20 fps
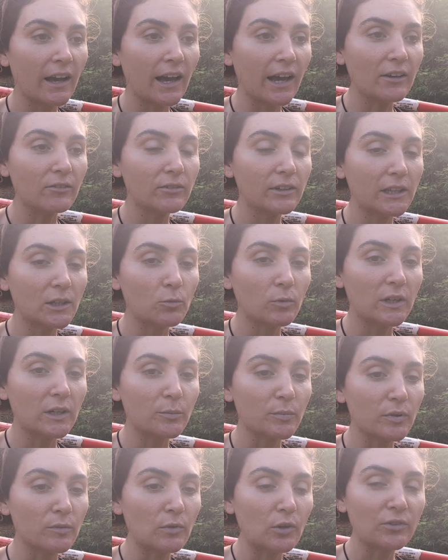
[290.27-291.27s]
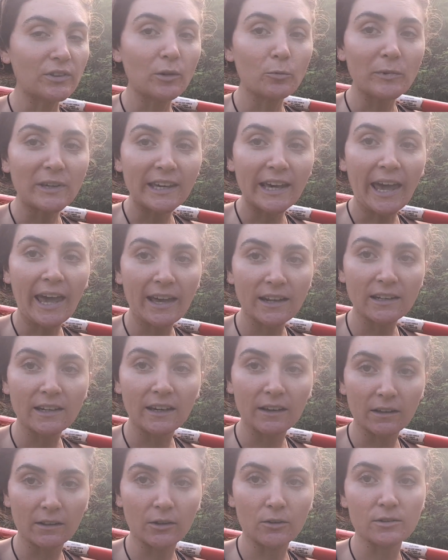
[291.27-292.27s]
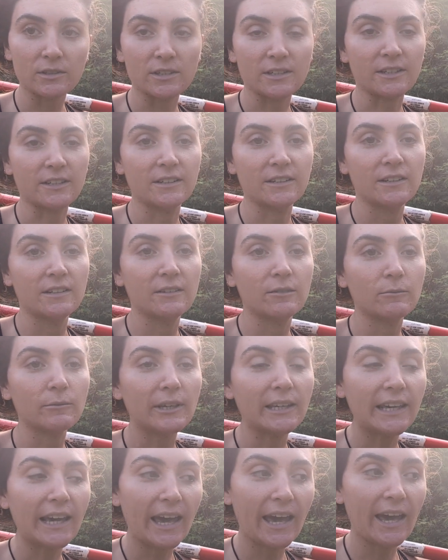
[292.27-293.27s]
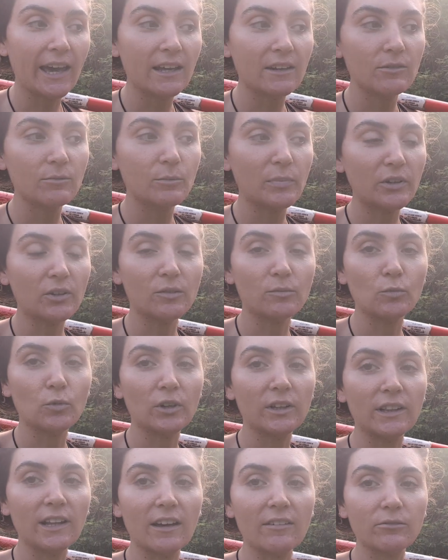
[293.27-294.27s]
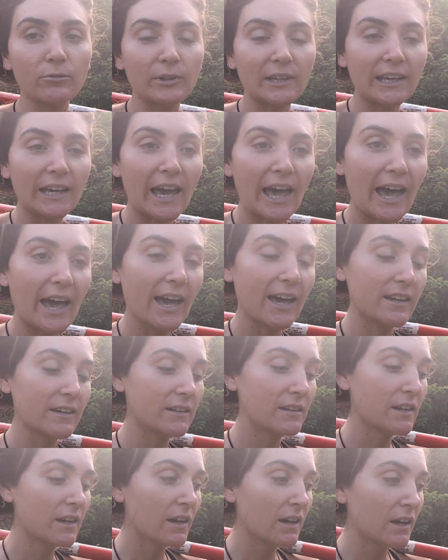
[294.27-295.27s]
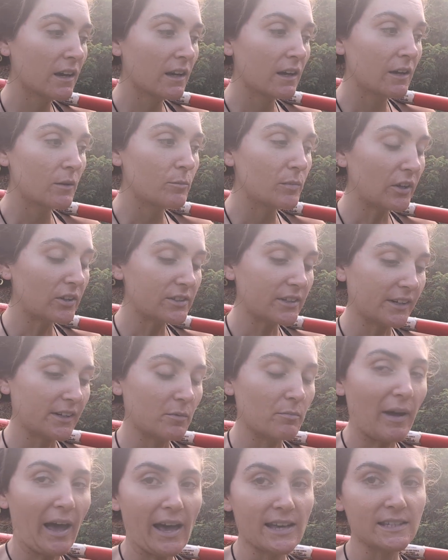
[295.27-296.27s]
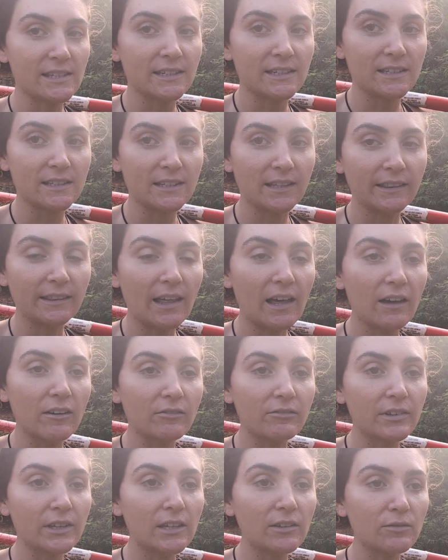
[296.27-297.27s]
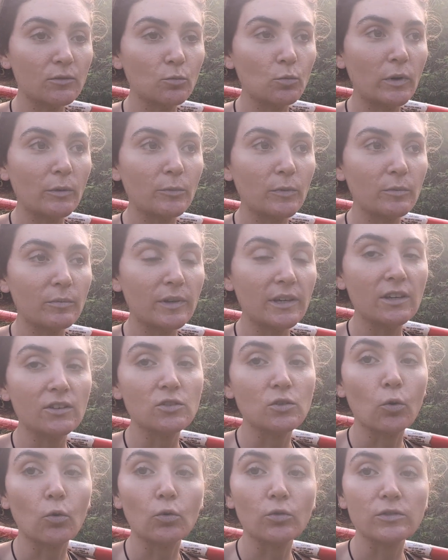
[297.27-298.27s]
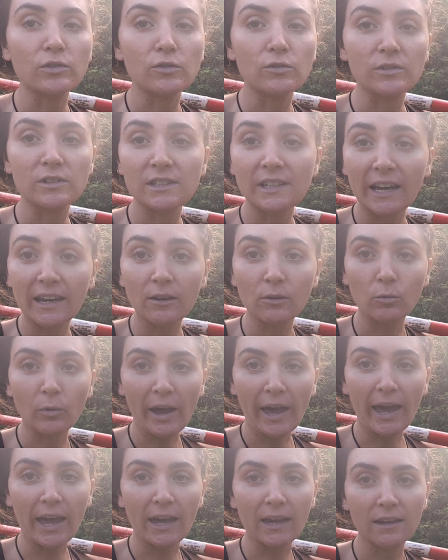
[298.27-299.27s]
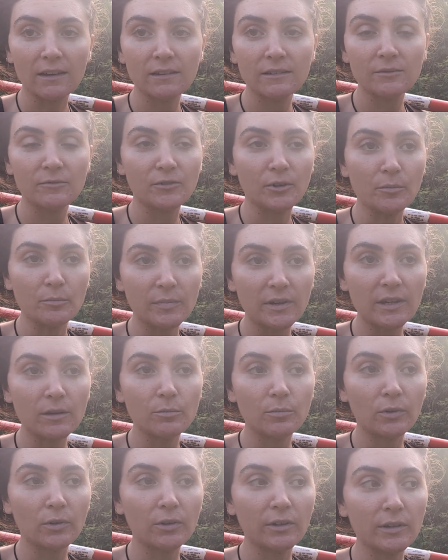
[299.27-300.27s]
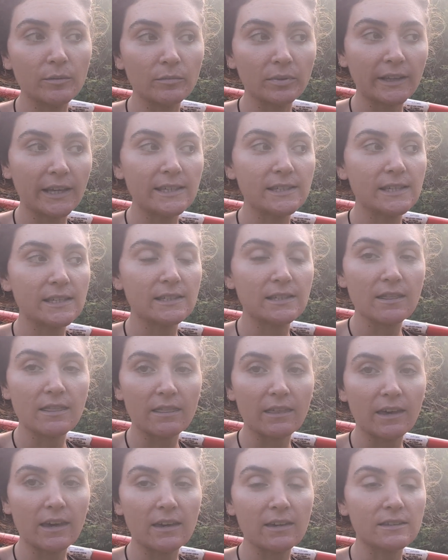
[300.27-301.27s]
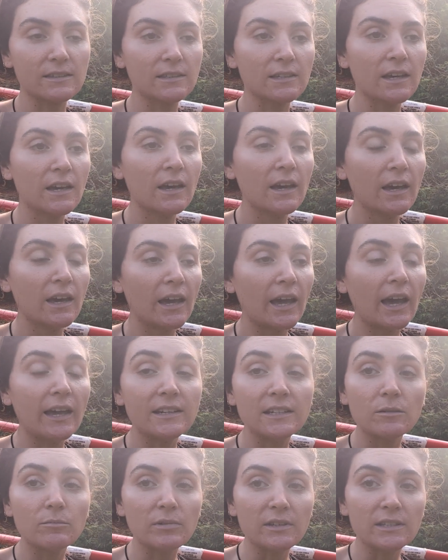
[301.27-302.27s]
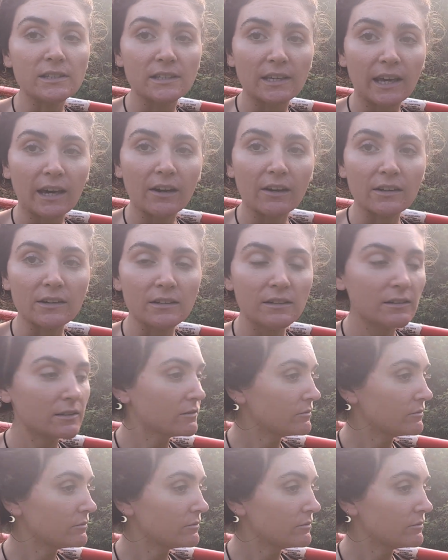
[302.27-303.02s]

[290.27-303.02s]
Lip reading: I really want to promote that we can get closer. We can build more love. We can build our capacity to love even when we're being told to stay away from people and places and things and to be scared.